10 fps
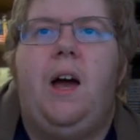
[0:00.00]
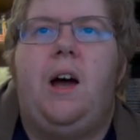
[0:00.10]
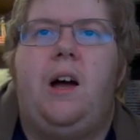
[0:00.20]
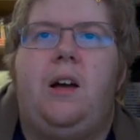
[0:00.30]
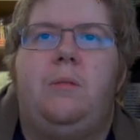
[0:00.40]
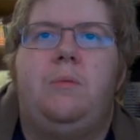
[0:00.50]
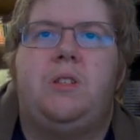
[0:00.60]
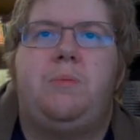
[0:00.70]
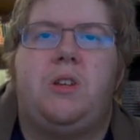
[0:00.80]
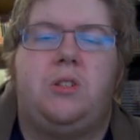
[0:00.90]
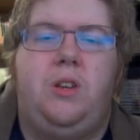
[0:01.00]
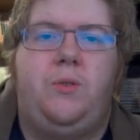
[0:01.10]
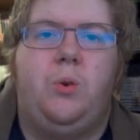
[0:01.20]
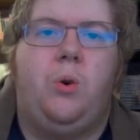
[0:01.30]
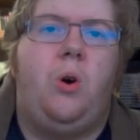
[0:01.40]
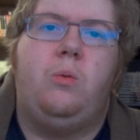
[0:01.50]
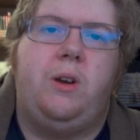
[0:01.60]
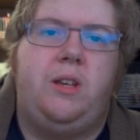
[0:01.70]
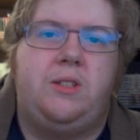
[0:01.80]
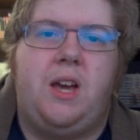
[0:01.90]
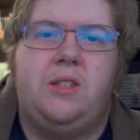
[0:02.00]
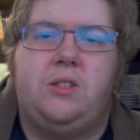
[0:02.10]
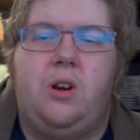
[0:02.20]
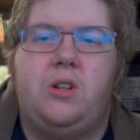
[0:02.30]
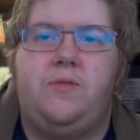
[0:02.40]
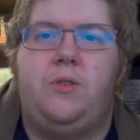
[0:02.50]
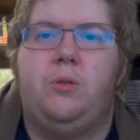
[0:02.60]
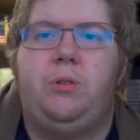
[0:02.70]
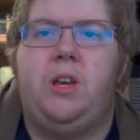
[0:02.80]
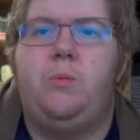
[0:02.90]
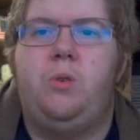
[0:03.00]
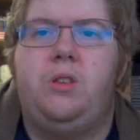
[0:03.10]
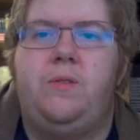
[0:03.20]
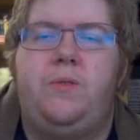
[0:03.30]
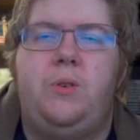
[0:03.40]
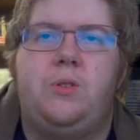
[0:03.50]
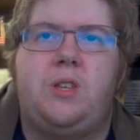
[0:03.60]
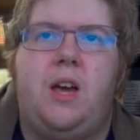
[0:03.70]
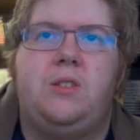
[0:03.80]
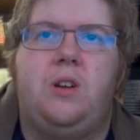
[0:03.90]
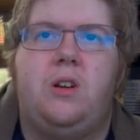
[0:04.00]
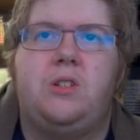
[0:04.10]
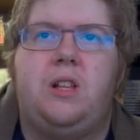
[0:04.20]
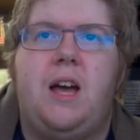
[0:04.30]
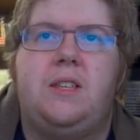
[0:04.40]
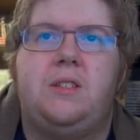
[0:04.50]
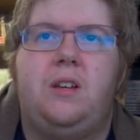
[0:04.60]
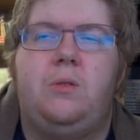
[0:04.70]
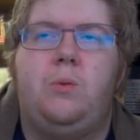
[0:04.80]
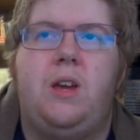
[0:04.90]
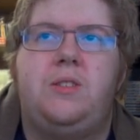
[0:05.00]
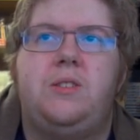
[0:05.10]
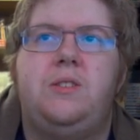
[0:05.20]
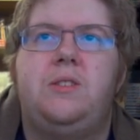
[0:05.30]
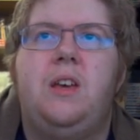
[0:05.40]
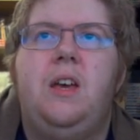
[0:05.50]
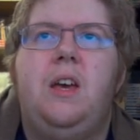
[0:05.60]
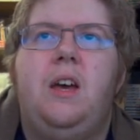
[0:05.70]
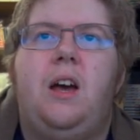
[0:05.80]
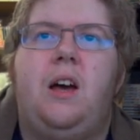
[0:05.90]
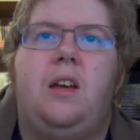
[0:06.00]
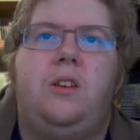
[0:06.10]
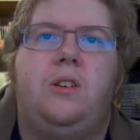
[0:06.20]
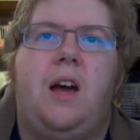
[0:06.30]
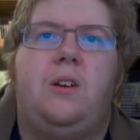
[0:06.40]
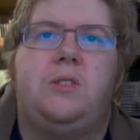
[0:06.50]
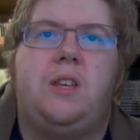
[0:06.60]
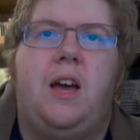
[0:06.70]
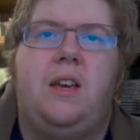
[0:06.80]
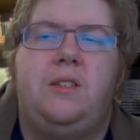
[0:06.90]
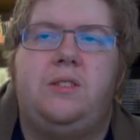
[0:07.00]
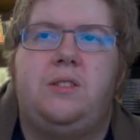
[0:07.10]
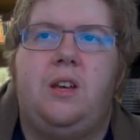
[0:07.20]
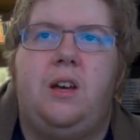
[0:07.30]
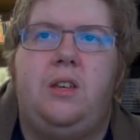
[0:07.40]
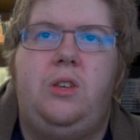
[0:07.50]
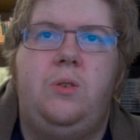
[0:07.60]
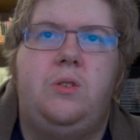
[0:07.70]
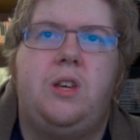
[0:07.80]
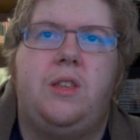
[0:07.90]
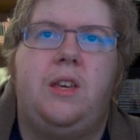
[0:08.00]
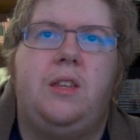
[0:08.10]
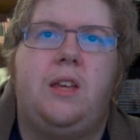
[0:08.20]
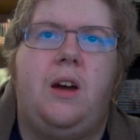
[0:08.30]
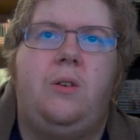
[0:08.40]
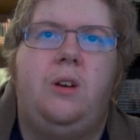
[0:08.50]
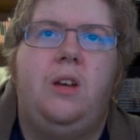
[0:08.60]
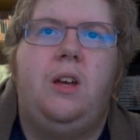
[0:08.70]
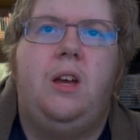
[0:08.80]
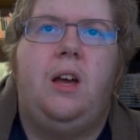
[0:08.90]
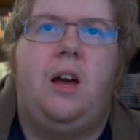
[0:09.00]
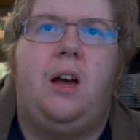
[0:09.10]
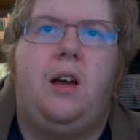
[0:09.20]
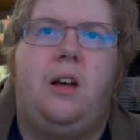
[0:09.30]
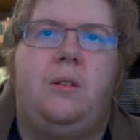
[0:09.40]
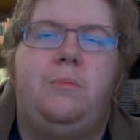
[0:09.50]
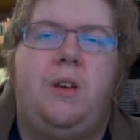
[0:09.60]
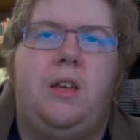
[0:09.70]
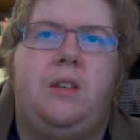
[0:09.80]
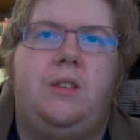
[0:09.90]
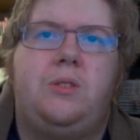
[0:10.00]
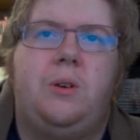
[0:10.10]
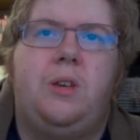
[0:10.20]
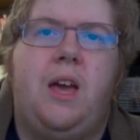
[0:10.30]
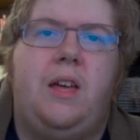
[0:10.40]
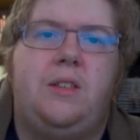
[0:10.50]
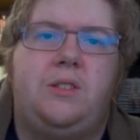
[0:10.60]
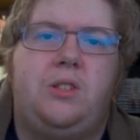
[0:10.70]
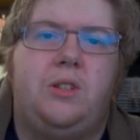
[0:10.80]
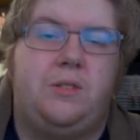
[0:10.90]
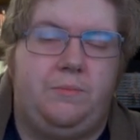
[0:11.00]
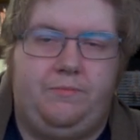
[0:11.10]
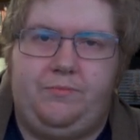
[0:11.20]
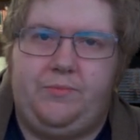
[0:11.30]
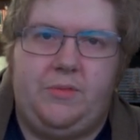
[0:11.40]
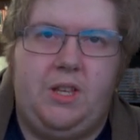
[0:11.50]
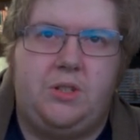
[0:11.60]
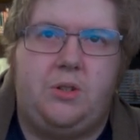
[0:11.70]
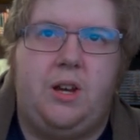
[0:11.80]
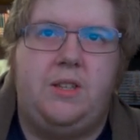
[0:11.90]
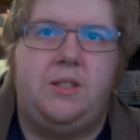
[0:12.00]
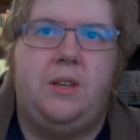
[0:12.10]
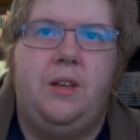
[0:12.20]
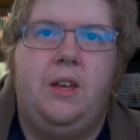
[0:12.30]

Especially if you're already size large. If you're playing one of the few size large class races, you're now size huge, I think now. And so yeah, it's crazy.